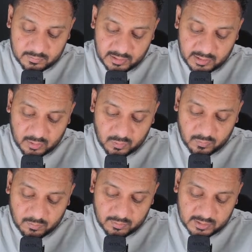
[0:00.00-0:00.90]

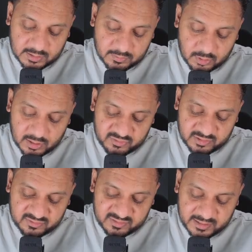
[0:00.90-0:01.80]
AO, matlab knowledge,
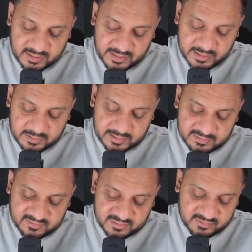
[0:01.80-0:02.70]
understanding, and
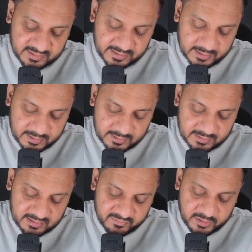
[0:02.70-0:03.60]
analysis, and
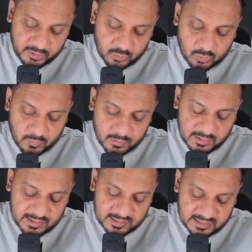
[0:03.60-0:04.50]
level 2.
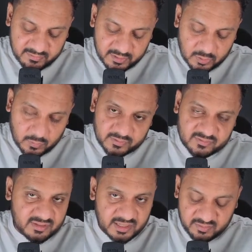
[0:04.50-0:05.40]
Level 2
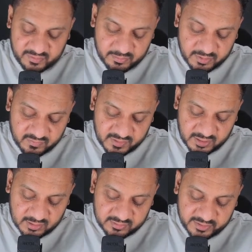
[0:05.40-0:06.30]
is anywhere
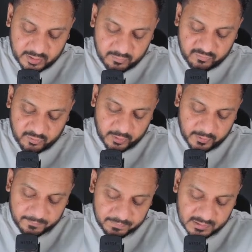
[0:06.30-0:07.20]
between 3 to
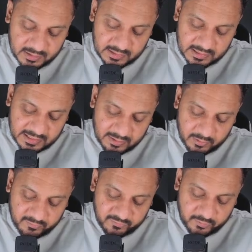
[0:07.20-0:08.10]
4 out
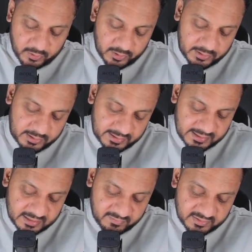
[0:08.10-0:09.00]
of 4,
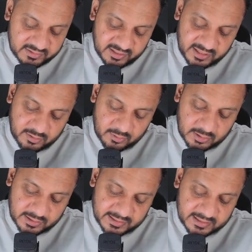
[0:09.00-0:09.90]
and level 3
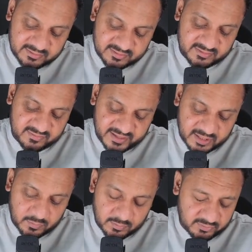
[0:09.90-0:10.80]
on
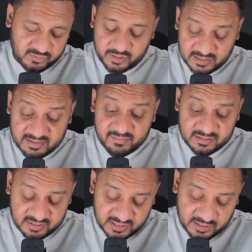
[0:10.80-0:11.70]
level
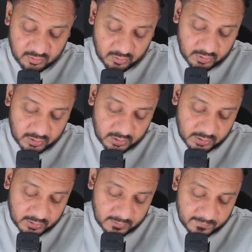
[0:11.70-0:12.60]
3 on